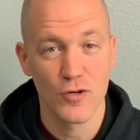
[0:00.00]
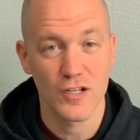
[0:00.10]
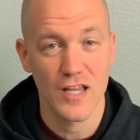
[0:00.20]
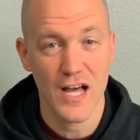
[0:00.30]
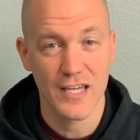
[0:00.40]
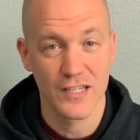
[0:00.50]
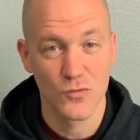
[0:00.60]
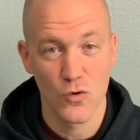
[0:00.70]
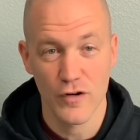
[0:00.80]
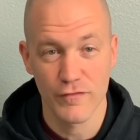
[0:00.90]
o'clock and
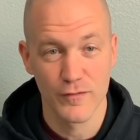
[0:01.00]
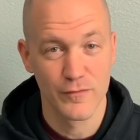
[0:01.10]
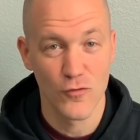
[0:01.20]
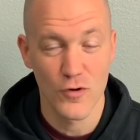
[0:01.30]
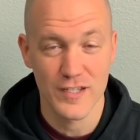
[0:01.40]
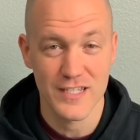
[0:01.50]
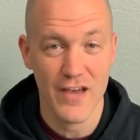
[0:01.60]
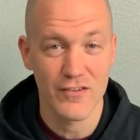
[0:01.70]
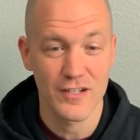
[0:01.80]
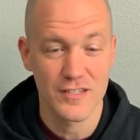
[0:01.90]
work from 4 to
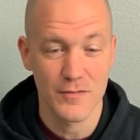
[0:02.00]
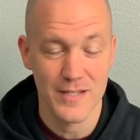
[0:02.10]
7 until my